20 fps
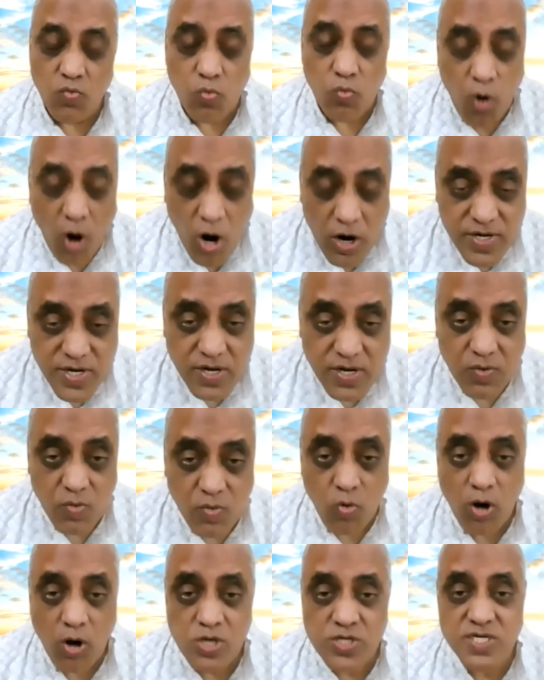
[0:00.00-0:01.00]
what
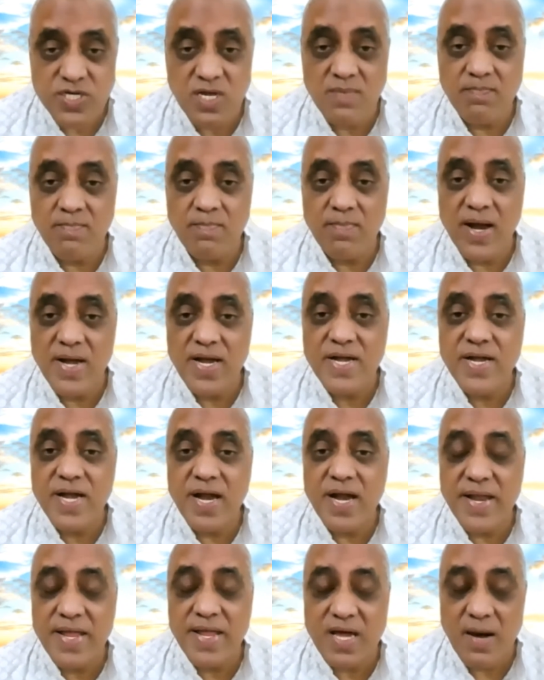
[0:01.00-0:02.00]
was he
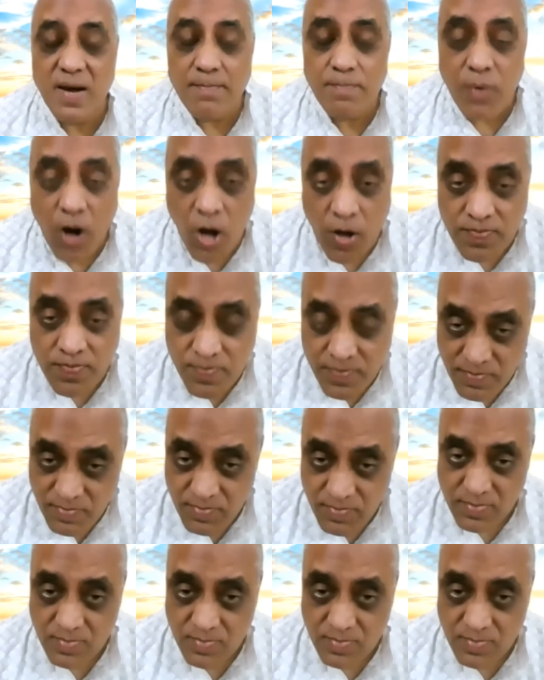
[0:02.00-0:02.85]
meditating upon,